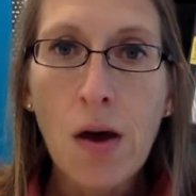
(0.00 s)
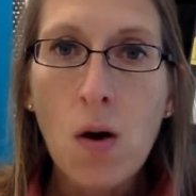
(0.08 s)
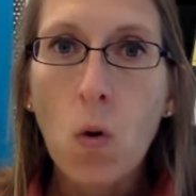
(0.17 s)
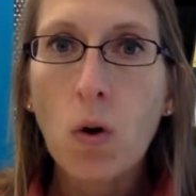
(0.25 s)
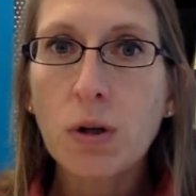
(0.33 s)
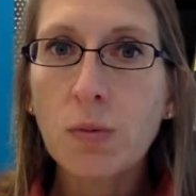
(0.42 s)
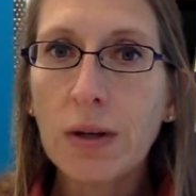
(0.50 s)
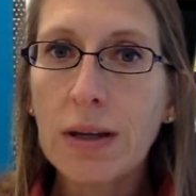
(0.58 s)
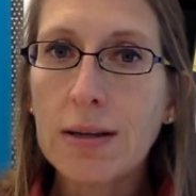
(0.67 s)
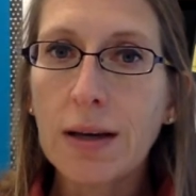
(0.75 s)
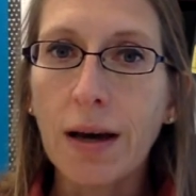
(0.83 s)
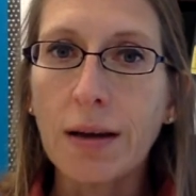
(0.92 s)
or do we
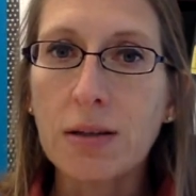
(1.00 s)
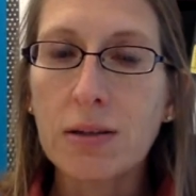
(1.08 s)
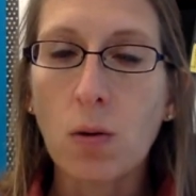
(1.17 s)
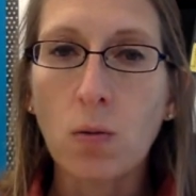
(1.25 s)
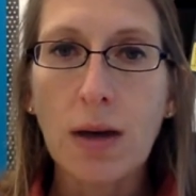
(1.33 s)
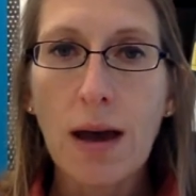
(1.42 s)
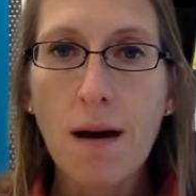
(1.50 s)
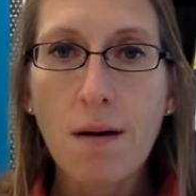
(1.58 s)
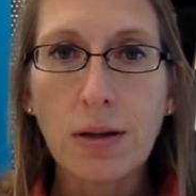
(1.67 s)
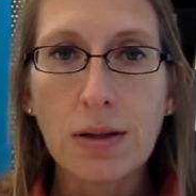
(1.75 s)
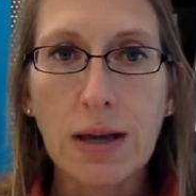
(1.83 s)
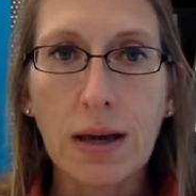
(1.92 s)
need to kind of slow down
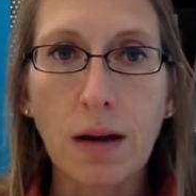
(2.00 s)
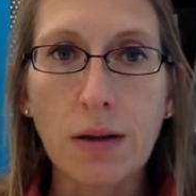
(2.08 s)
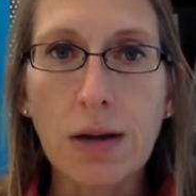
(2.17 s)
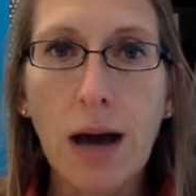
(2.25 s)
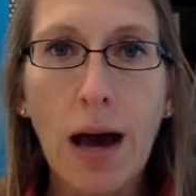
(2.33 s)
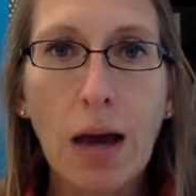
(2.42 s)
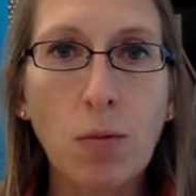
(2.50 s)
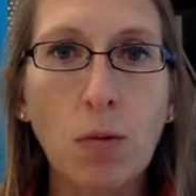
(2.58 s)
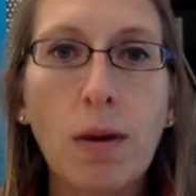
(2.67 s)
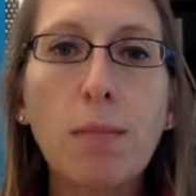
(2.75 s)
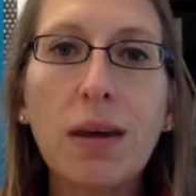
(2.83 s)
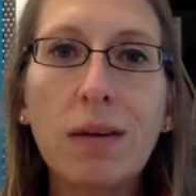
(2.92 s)
and take our time, or
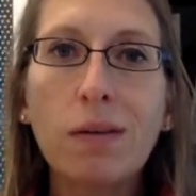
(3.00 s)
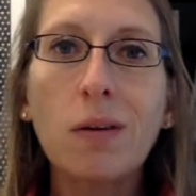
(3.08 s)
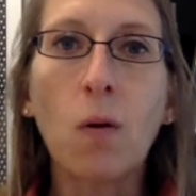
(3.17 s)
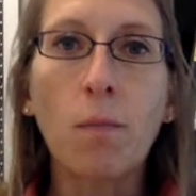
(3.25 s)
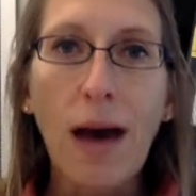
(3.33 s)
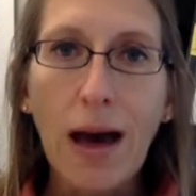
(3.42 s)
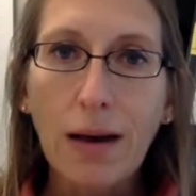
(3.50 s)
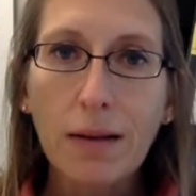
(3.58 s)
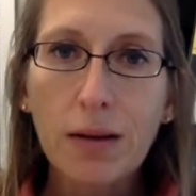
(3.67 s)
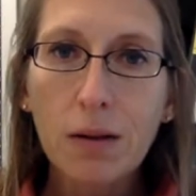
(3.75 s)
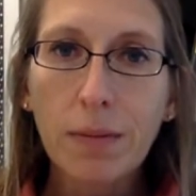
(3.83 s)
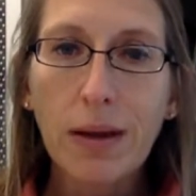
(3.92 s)
maybe even go back a
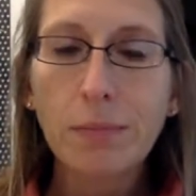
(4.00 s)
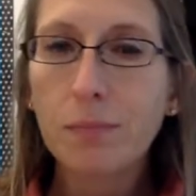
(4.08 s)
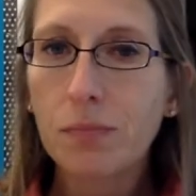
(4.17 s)
little bit